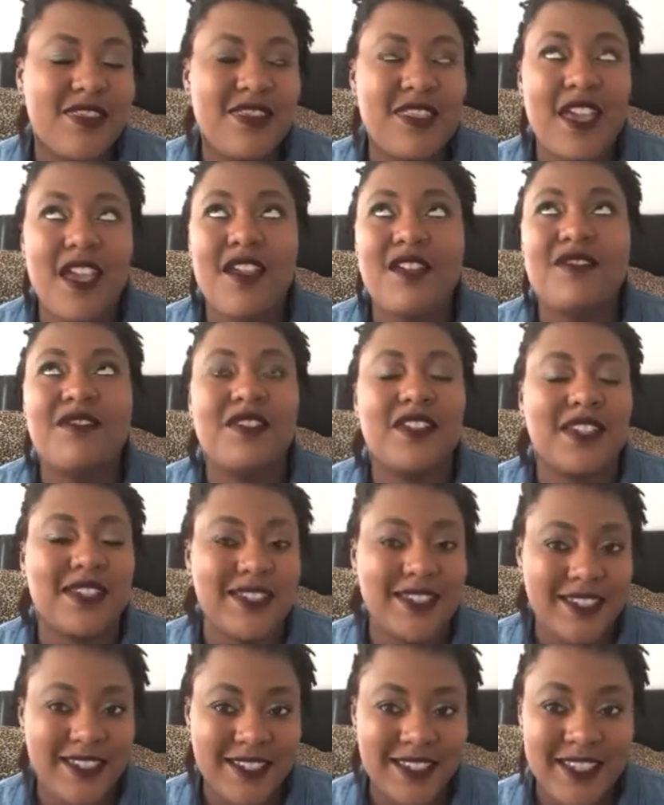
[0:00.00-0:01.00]

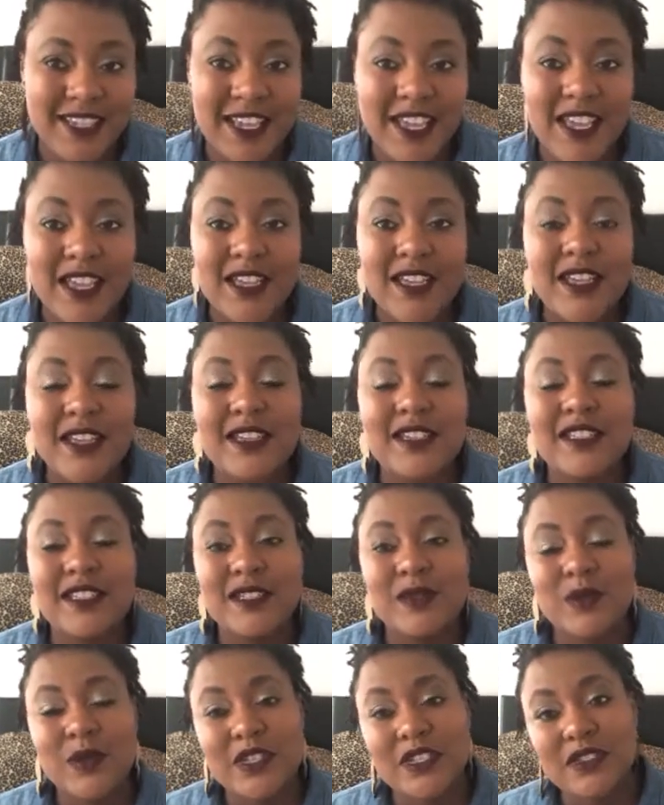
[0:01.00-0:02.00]
thankfully,
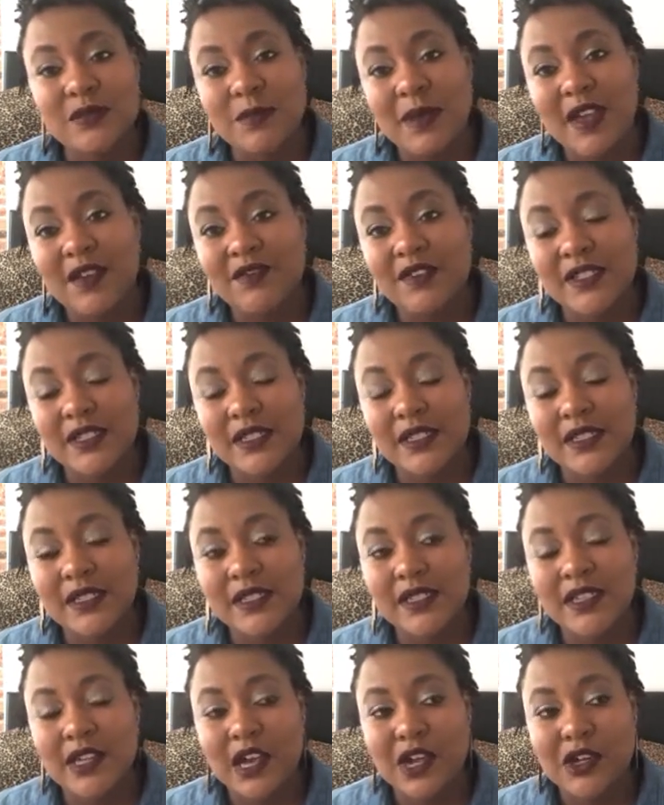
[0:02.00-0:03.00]
switched my
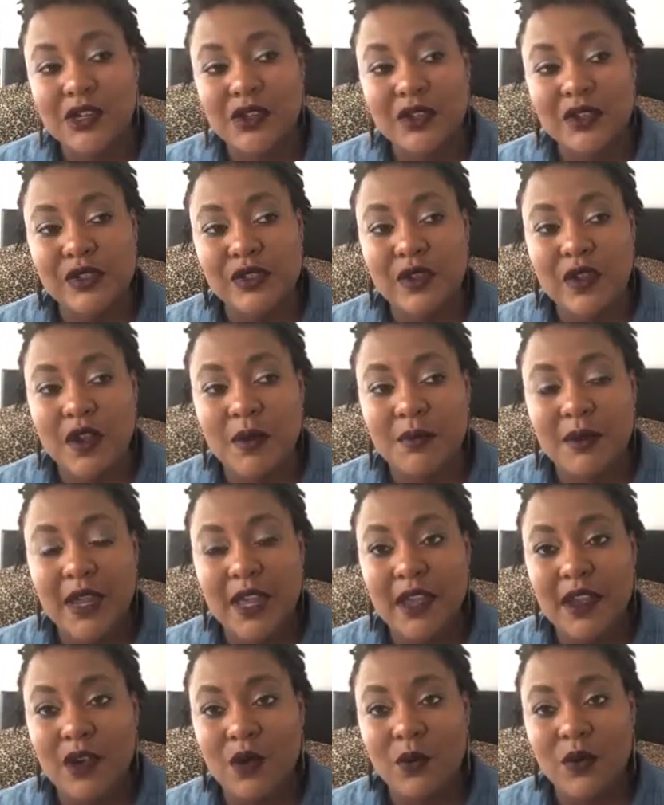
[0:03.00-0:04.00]
fertility doctor. So I'm
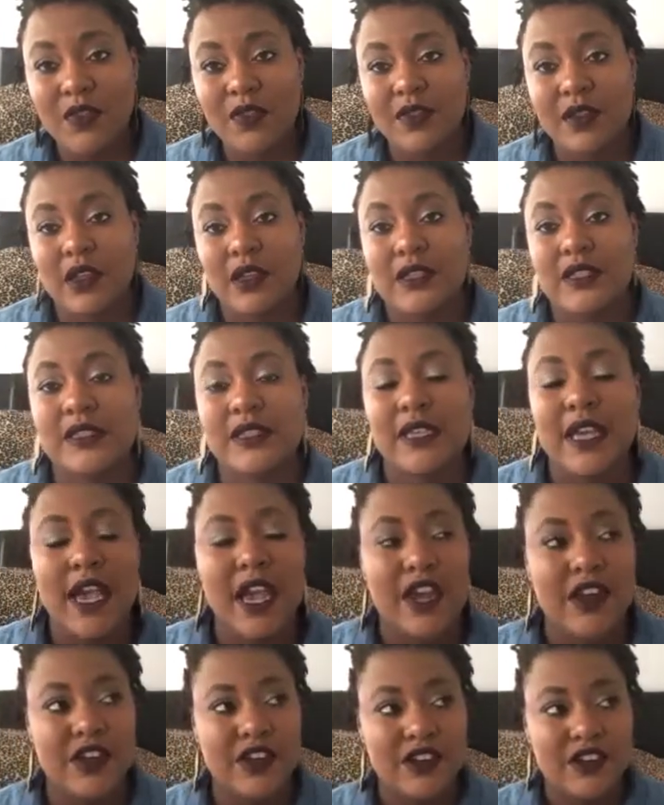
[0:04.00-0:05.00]
now with an
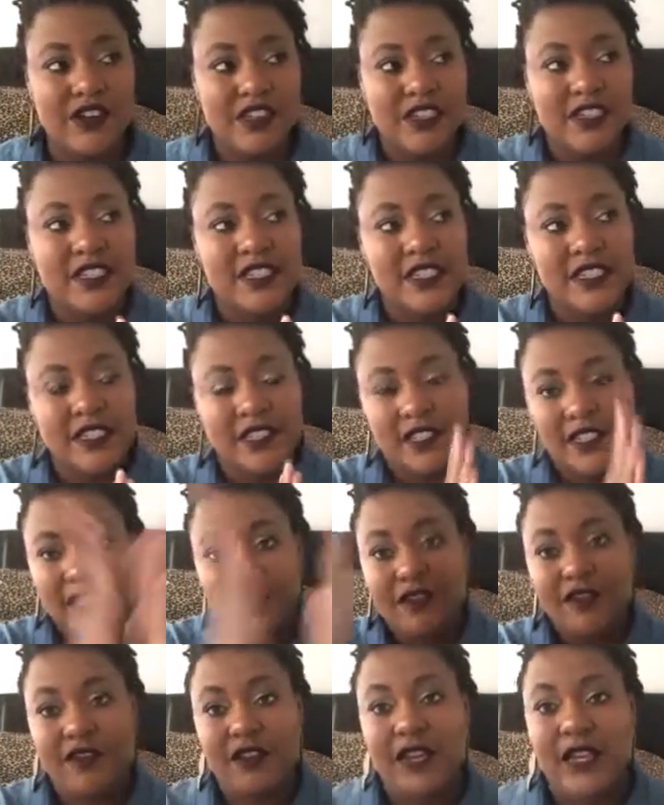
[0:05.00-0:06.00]
entire
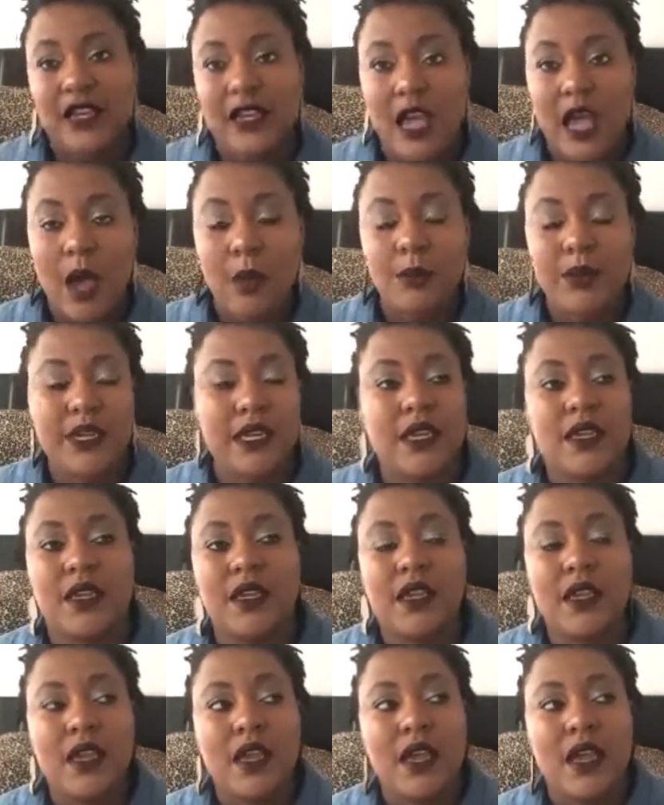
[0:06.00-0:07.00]
different
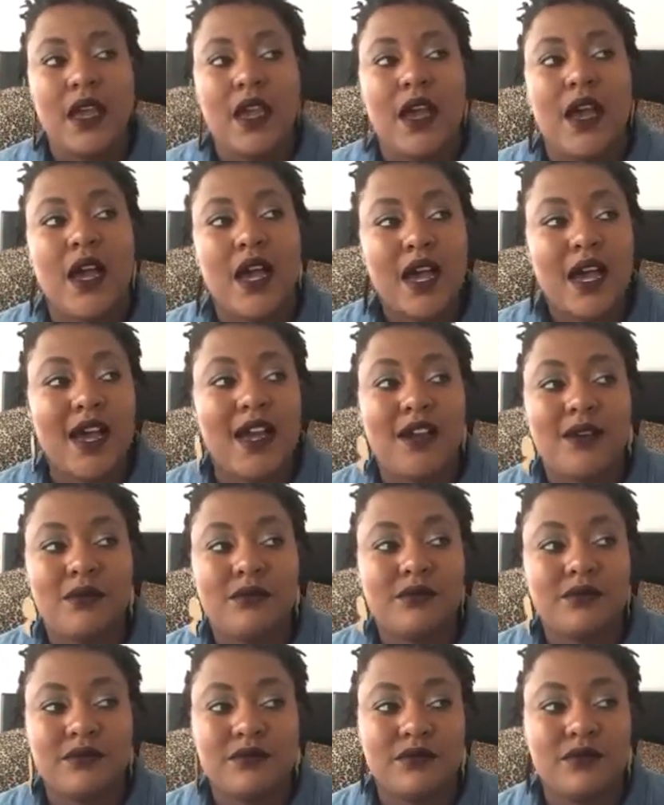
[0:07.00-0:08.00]
company,
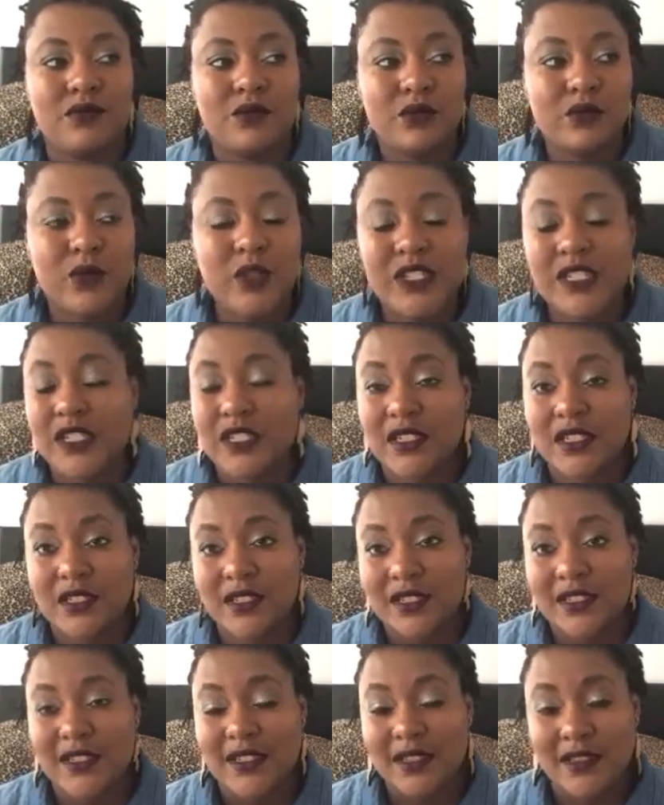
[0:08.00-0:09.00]
which
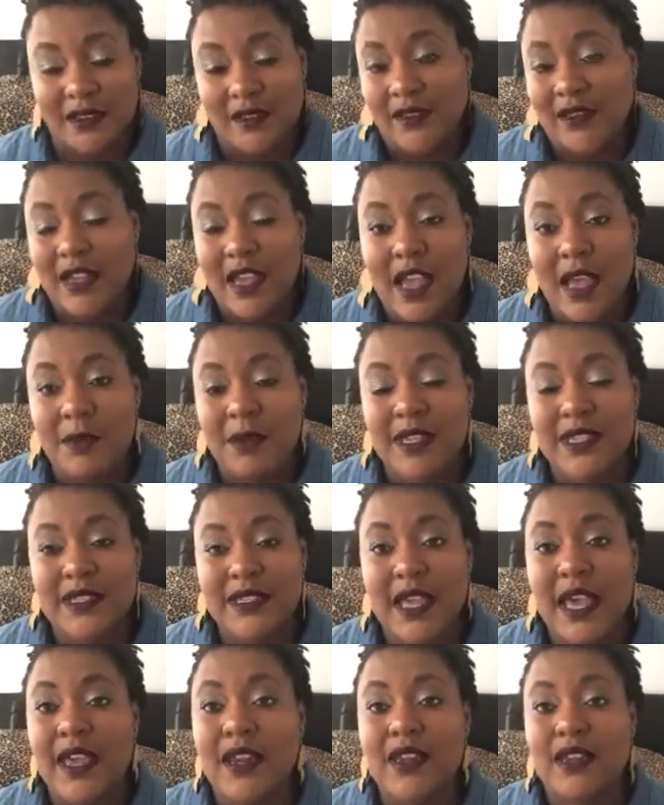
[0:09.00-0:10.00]
I'm
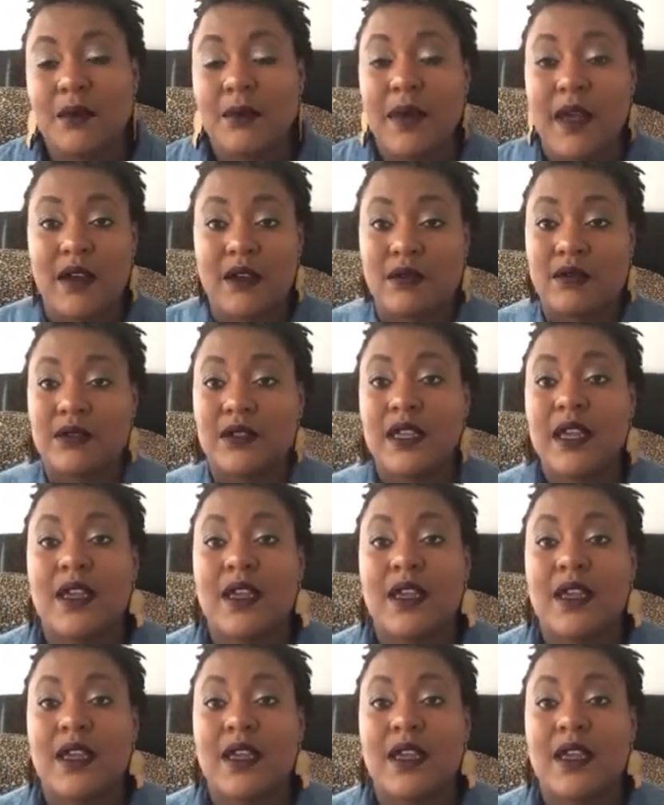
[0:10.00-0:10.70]
excited about.